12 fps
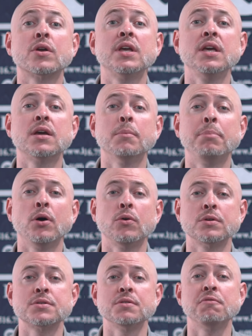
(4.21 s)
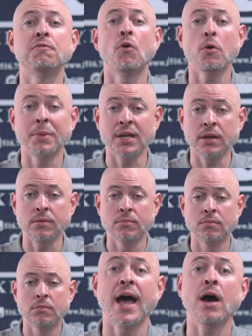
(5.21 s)
are key components to forming it,
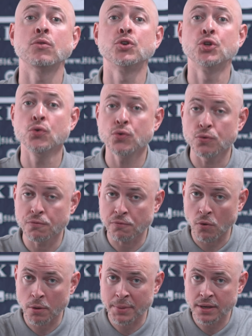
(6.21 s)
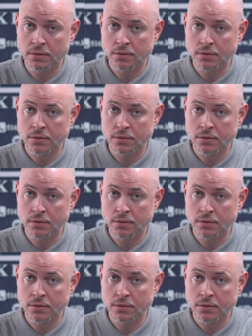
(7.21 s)
how do you form it,